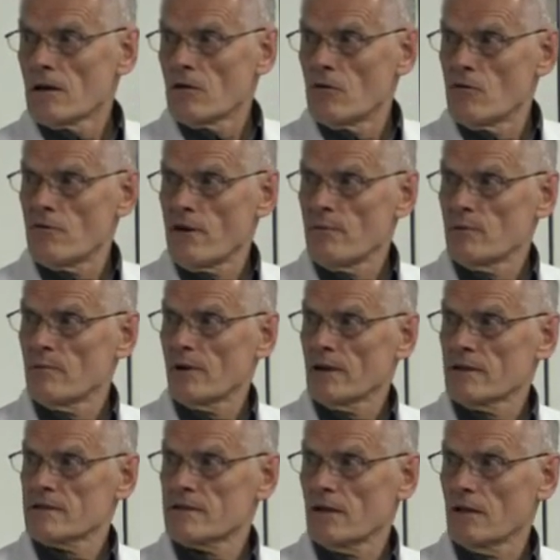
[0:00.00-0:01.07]
Rifampin by
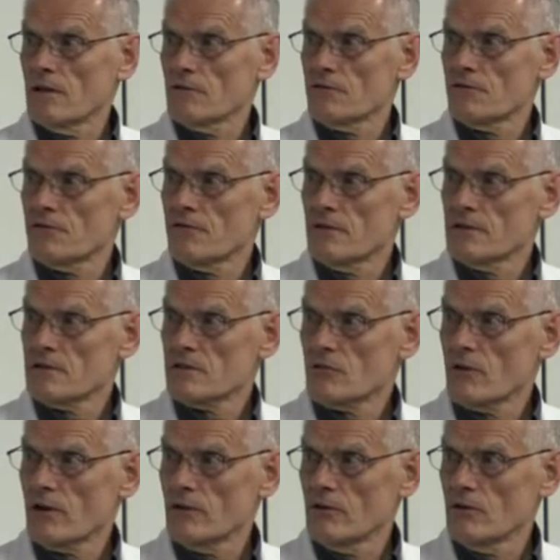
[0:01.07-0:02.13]
itself is
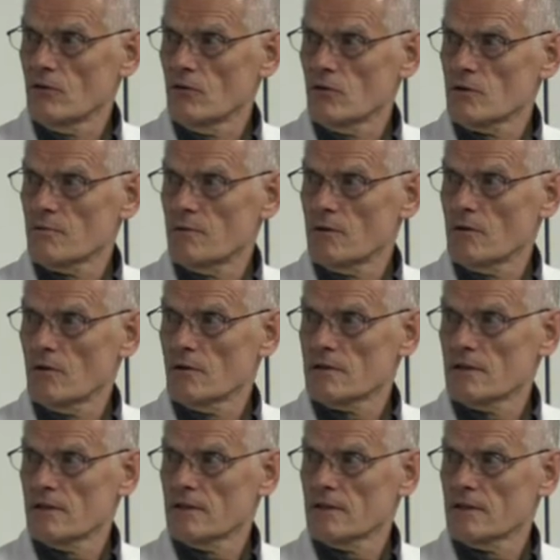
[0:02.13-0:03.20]
rarely used
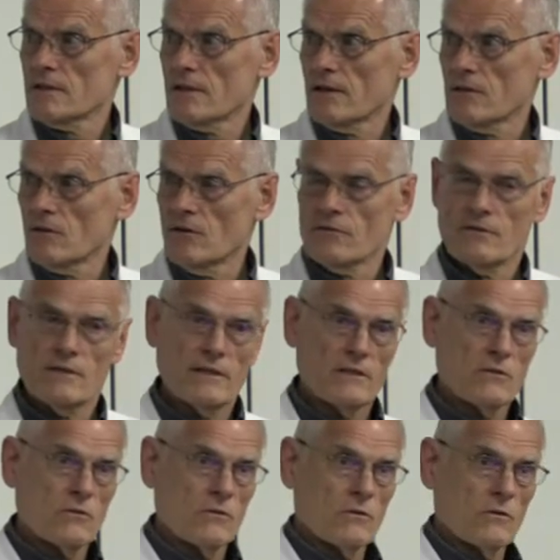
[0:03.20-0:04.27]
because it can often
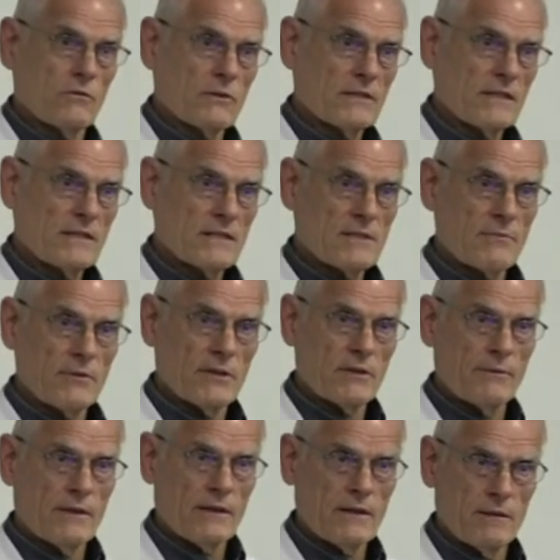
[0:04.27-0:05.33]
lead to resistance pretty
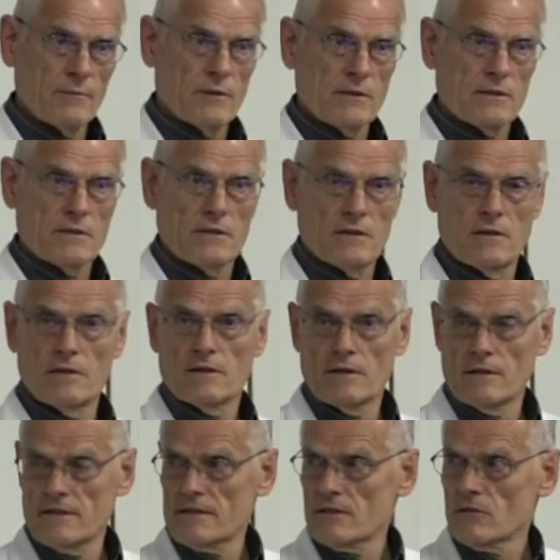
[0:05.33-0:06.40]
quickly, but
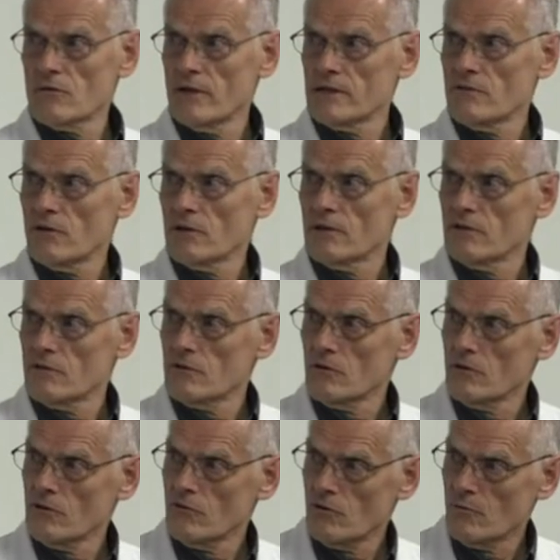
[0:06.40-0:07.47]
in this situation where I give it
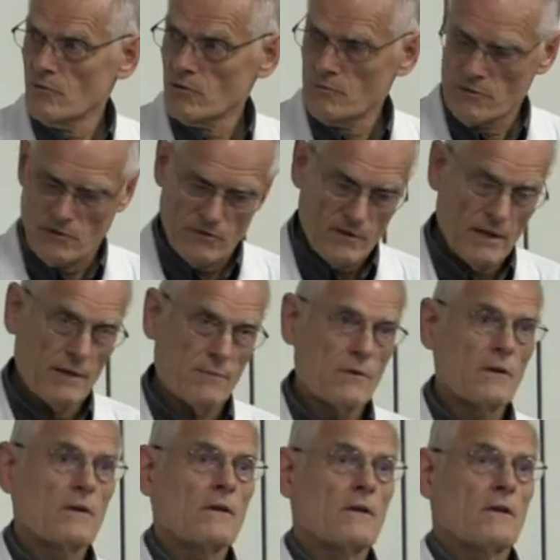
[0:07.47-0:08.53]
only for a period of time,
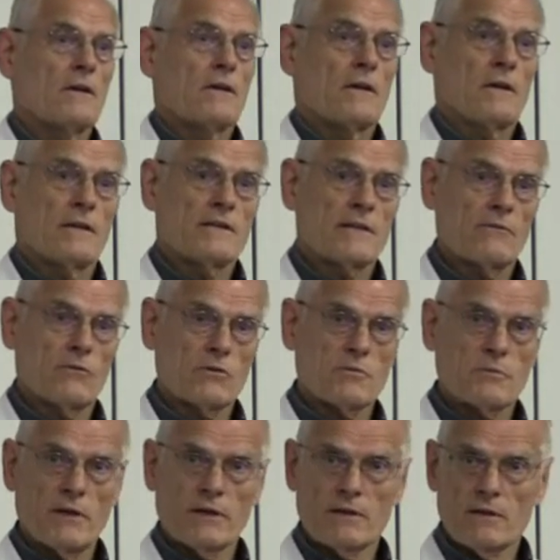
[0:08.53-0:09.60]
and someone who's
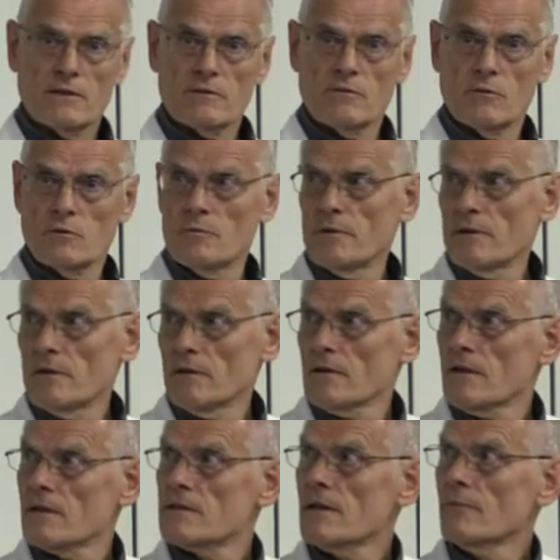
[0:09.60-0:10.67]
pregnant would be
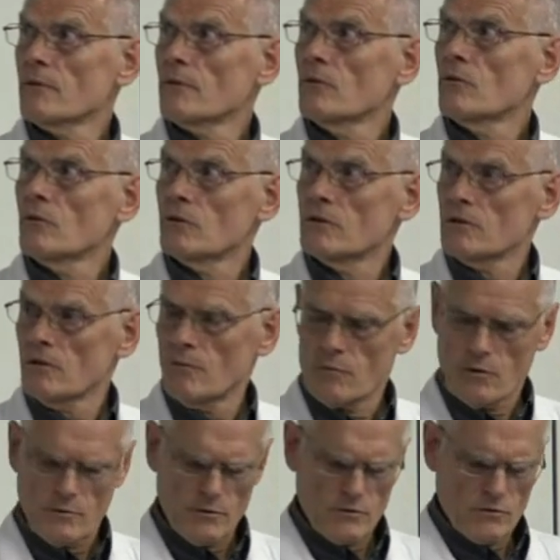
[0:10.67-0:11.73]
something you could
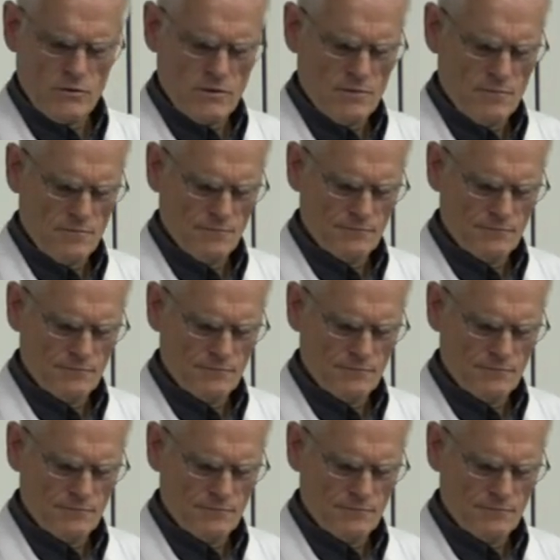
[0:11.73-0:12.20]
probably use.